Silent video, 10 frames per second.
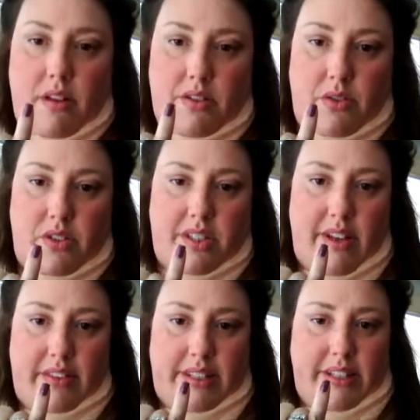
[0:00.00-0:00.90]
So just
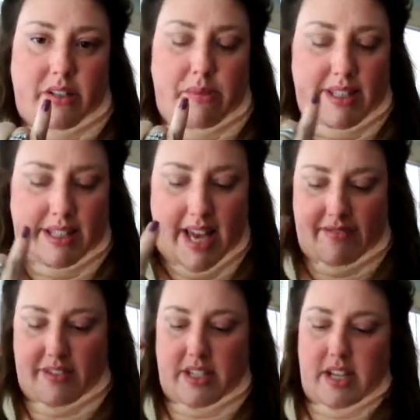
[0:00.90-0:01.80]
have a little bit
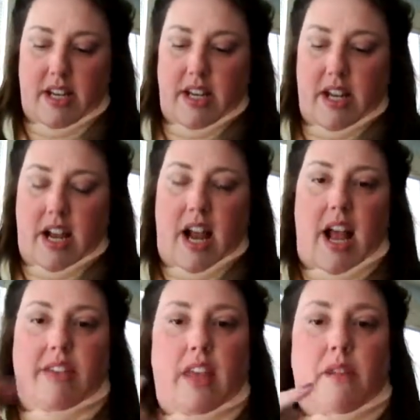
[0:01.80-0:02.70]
left,
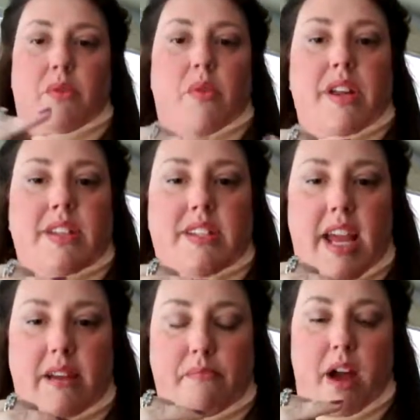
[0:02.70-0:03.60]
and then I'm going to
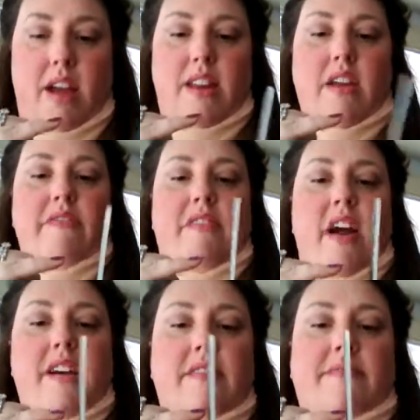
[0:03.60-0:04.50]
take my nail
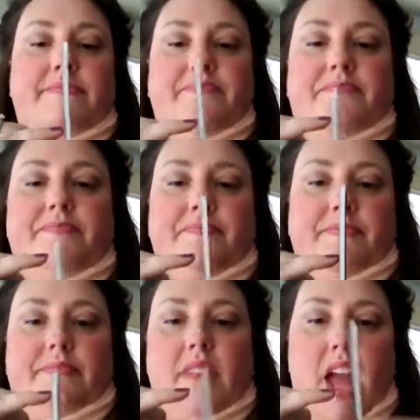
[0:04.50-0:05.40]
file
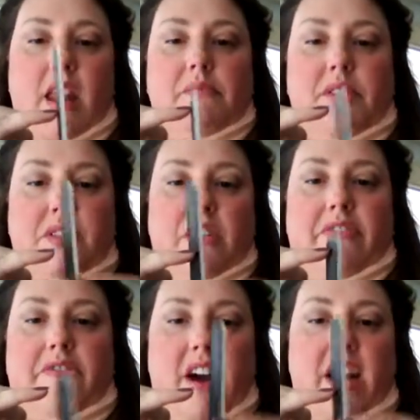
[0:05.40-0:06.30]
and I'm just going
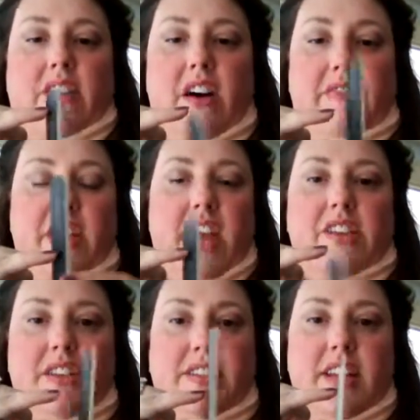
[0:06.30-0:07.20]
to file off the
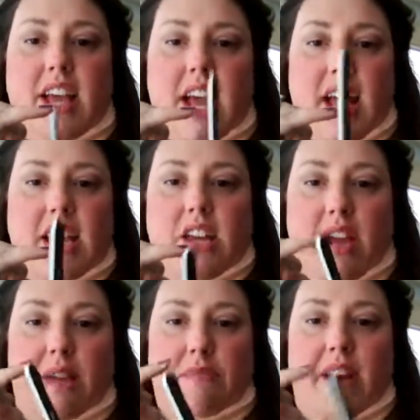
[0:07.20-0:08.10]
edges. You
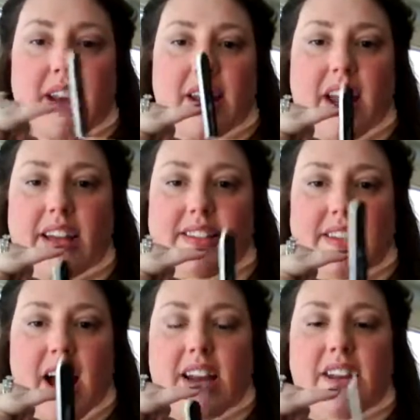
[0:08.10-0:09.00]
keep it at a nice
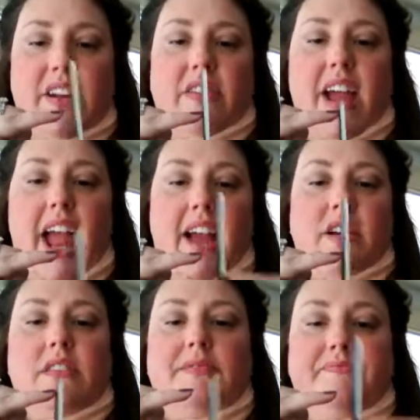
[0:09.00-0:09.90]
90-degree
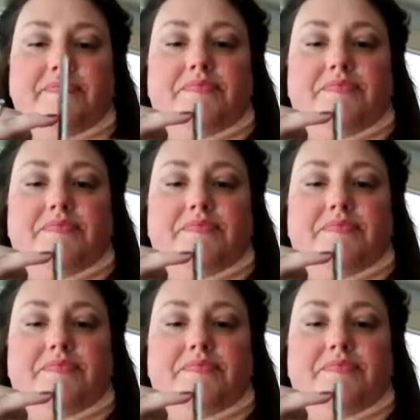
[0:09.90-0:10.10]
angle.